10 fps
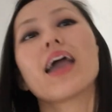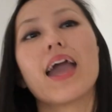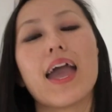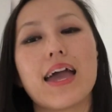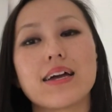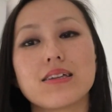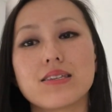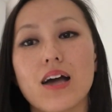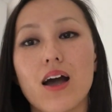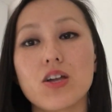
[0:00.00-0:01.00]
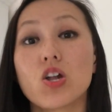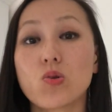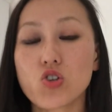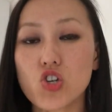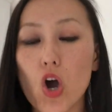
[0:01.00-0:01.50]
and
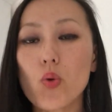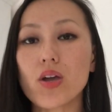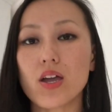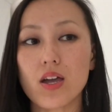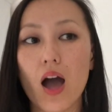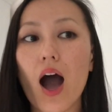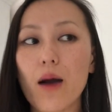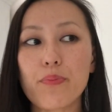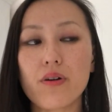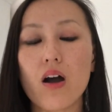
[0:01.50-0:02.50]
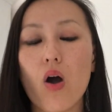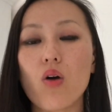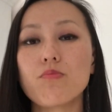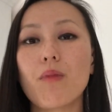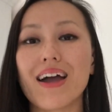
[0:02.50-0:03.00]
showing up
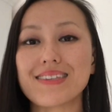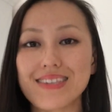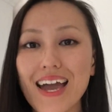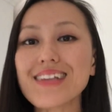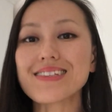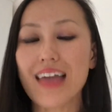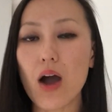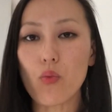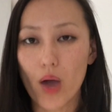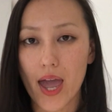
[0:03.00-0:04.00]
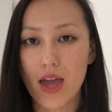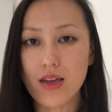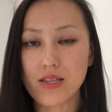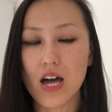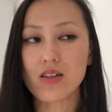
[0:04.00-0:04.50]
on my dates that
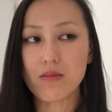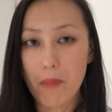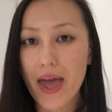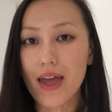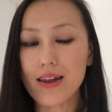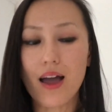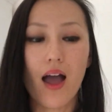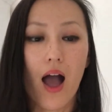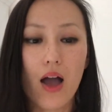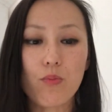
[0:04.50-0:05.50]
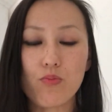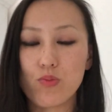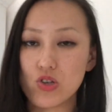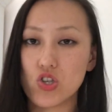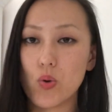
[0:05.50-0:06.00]
way, telling men that I'm
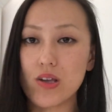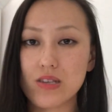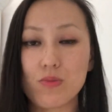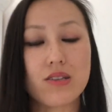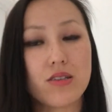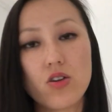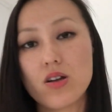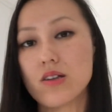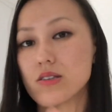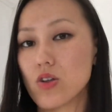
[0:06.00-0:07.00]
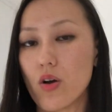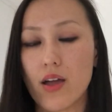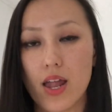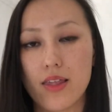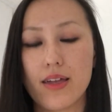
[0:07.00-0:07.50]
pursuing something serious, not
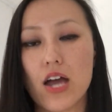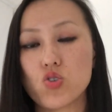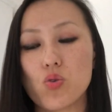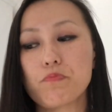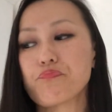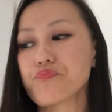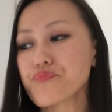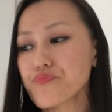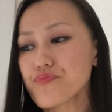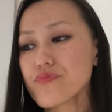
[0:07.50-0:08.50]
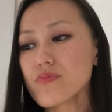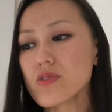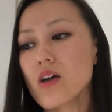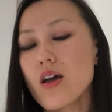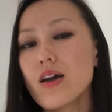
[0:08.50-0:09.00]
anything casual.
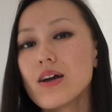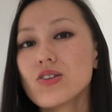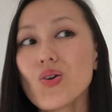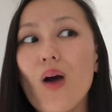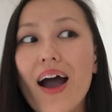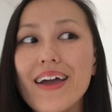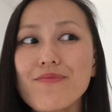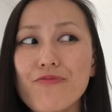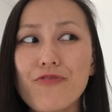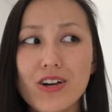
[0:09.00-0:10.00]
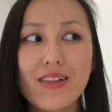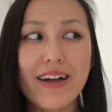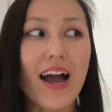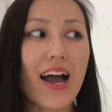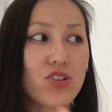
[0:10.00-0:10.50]
So I feel
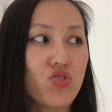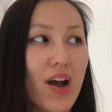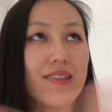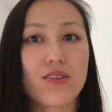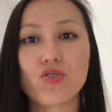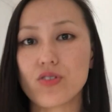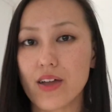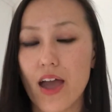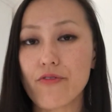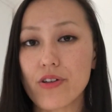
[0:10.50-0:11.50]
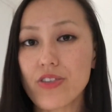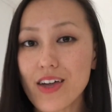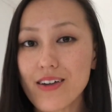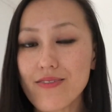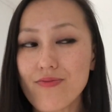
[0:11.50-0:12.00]
like I had tried literally
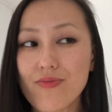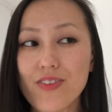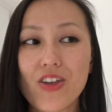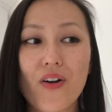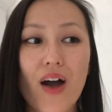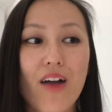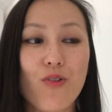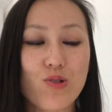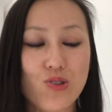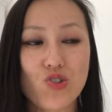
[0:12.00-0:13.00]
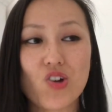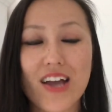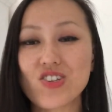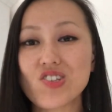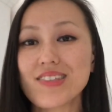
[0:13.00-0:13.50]
everything. I've also tried
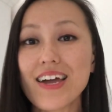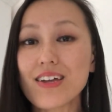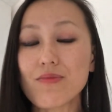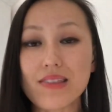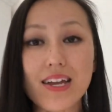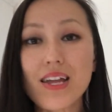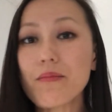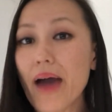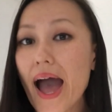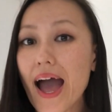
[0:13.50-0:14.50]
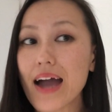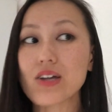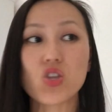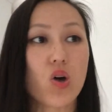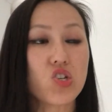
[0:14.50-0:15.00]
just leaning back,
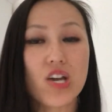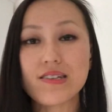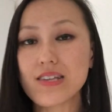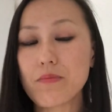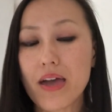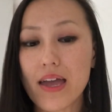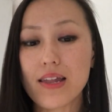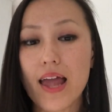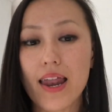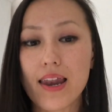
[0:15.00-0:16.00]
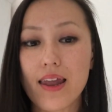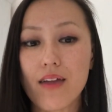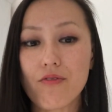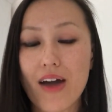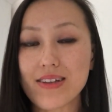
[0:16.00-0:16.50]
not chasing men, and
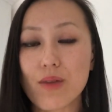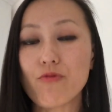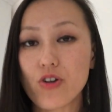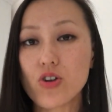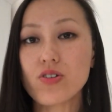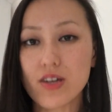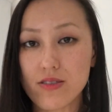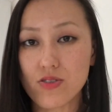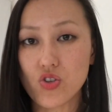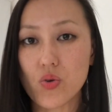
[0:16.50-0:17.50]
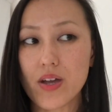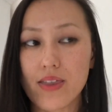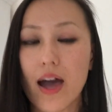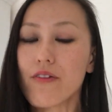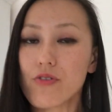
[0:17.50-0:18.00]
in fact, I'm very good at doing
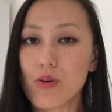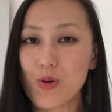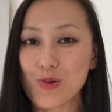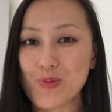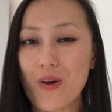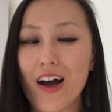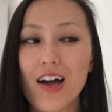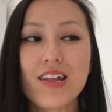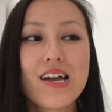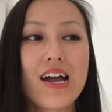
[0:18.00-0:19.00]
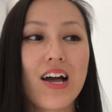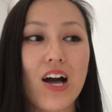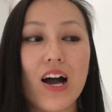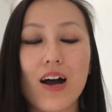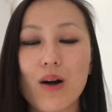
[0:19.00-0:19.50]
that for the most part.
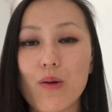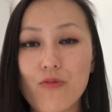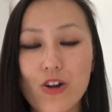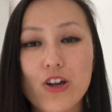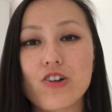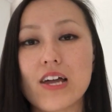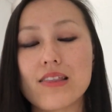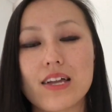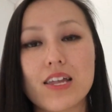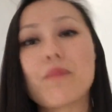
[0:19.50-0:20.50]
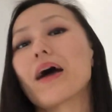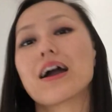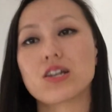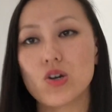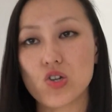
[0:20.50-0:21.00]
I'm very good at leaning back
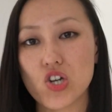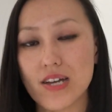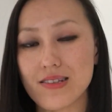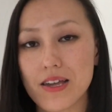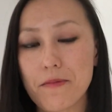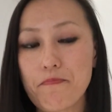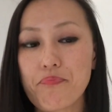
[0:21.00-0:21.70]
and not chasing.